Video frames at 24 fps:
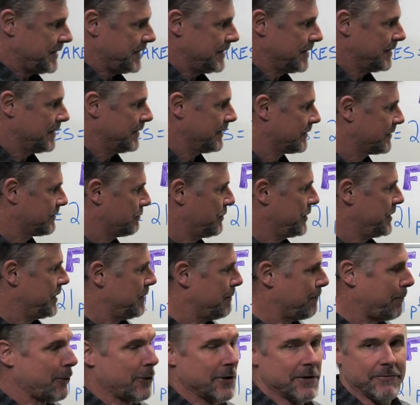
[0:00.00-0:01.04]
here is we
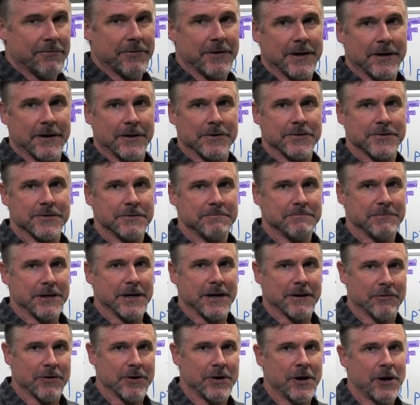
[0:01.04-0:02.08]
don't point fingers. You
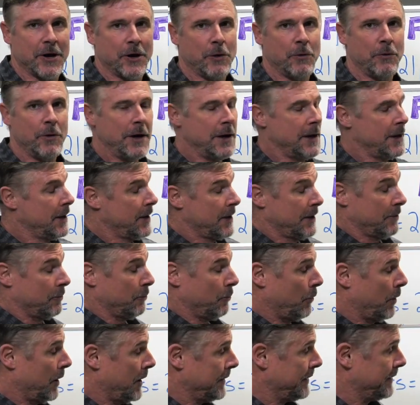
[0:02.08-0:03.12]
never know
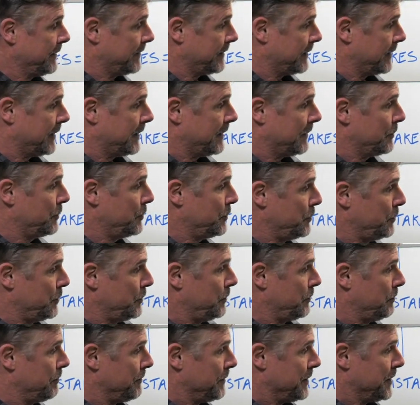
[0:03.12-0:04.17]

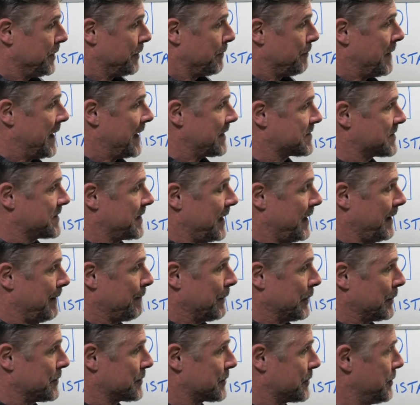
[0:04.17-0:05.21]
who, you know, messed
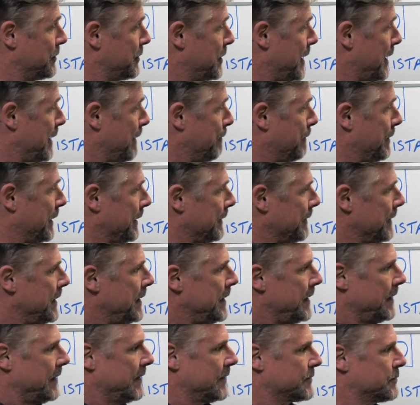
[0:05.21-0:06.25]
up or screwed up. But
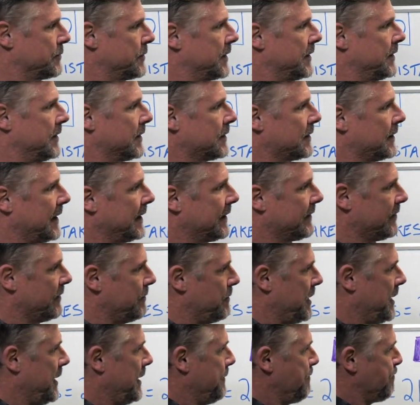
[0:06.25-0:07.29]
here's what it looked like to
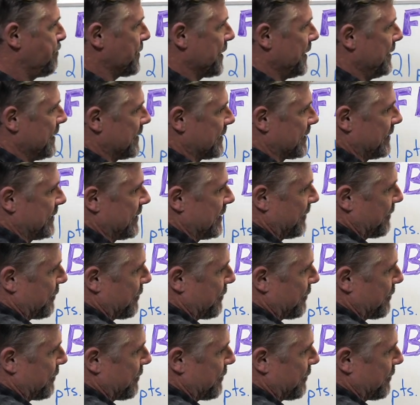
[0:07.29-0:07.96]
me. And this is the